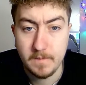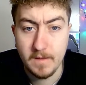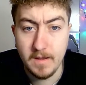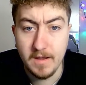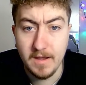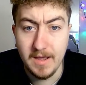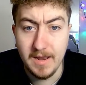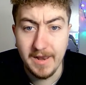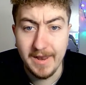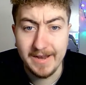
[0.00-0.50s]

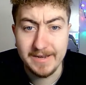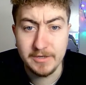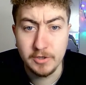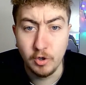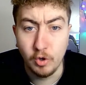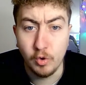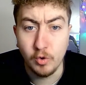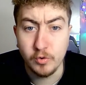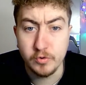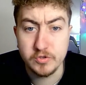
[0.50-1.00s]

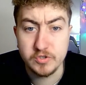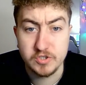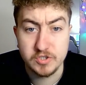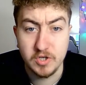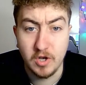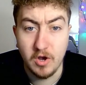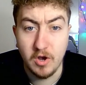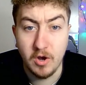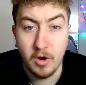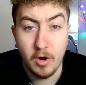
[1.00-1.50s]
Alanga or
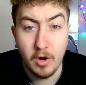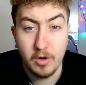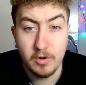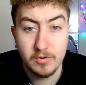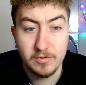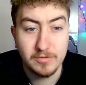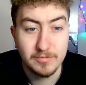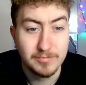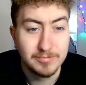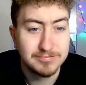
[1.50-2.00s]
Sar.
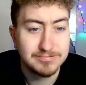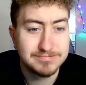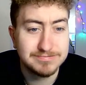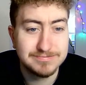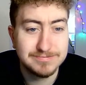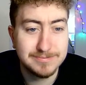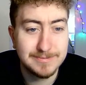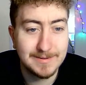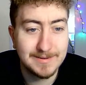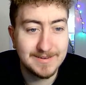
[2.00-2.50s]

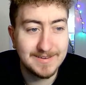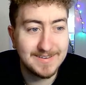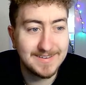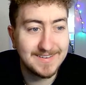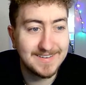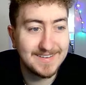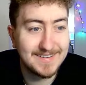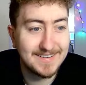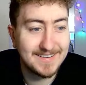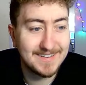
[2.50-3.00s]
Oof.
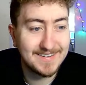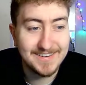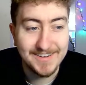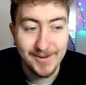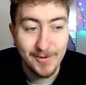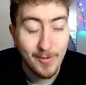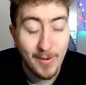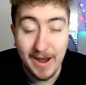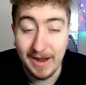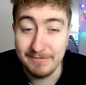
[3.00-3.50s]
You
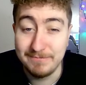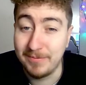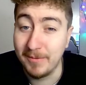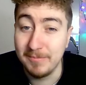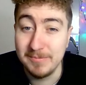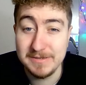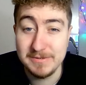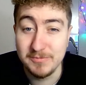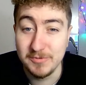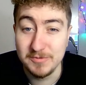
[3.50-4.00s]
know what? I
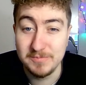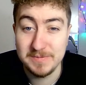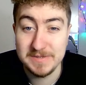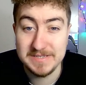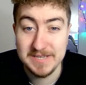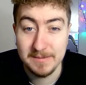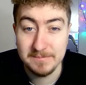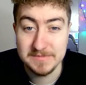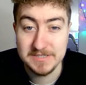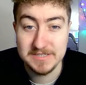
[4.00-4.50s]
probably would be
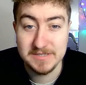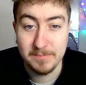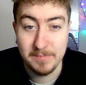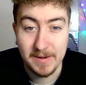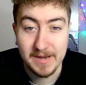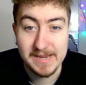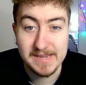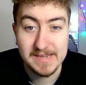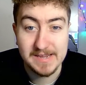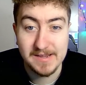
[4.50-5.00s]
tempted to
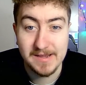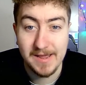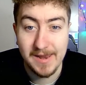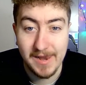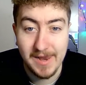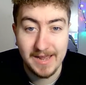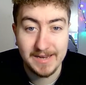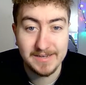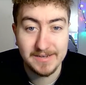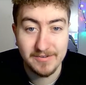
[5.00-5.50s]
play
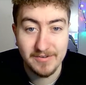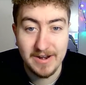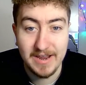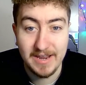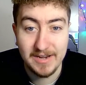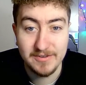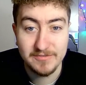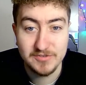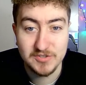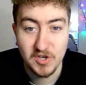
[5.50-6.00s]
Alanga
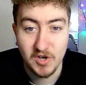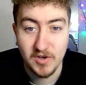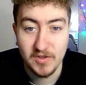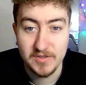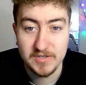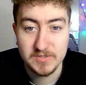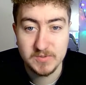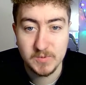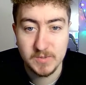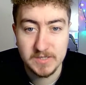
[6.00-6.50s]
ahead of Sar
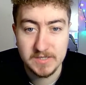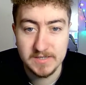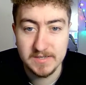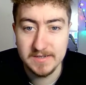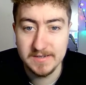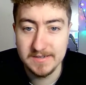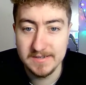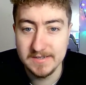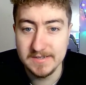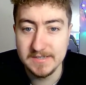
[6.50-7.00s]
this week.
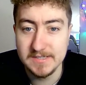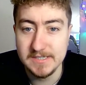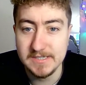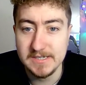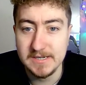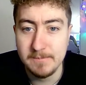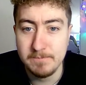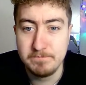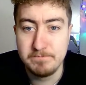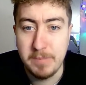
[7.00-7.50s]

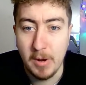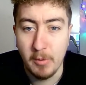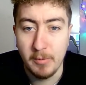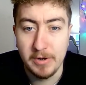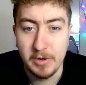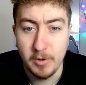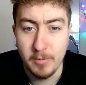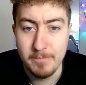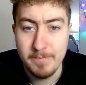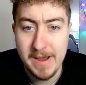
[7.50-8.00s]

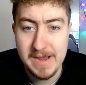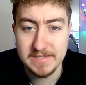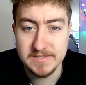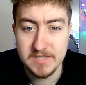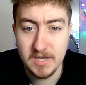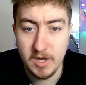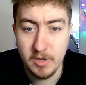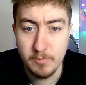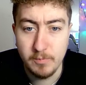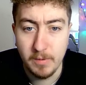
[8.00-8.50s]
Bowen or
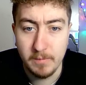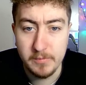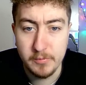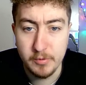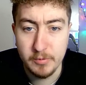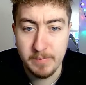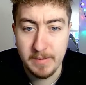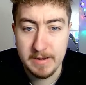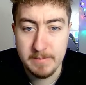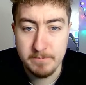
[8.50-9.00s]
Beto. Probably
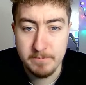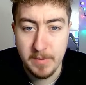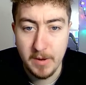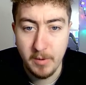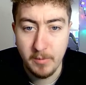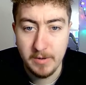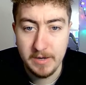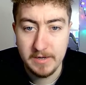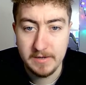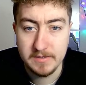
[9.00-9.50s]
would play
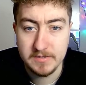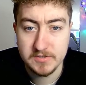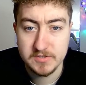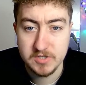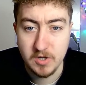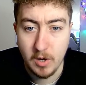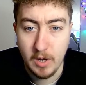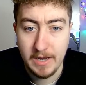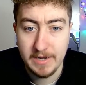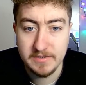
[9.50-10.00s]
Bowen.
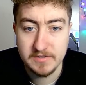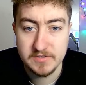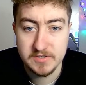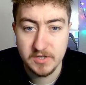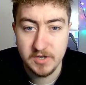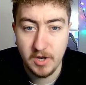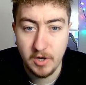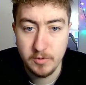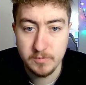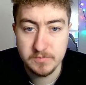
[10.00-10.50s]
Star
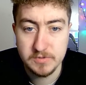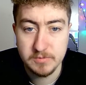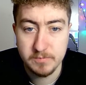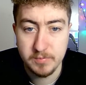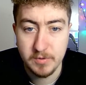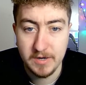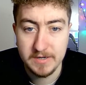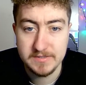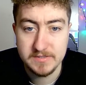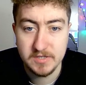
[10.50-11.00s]
Henderson home to
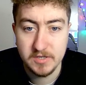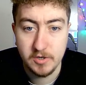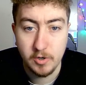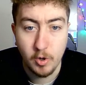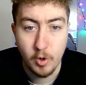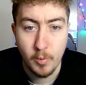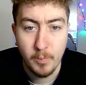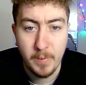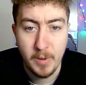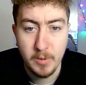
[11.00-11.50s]
Brighton
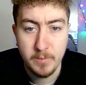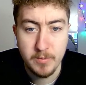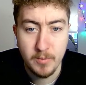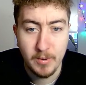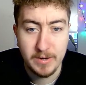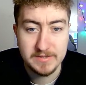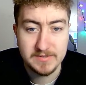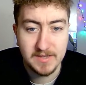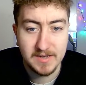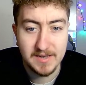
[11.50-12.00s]
or Pope
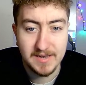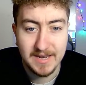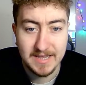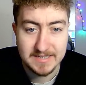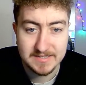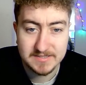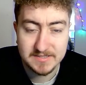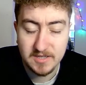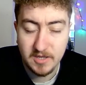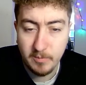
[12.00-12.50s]
away to
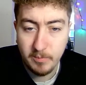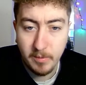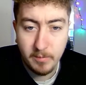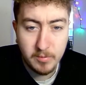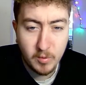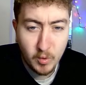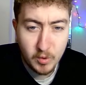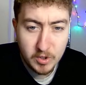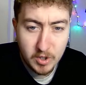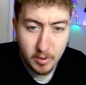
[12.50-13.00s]
Leicester.
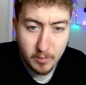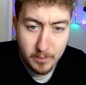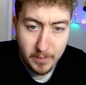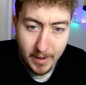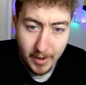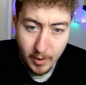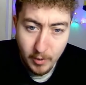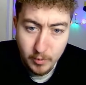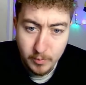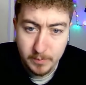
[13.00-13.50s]
Probably would go
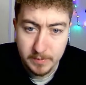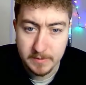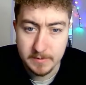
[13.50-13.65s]
Pope.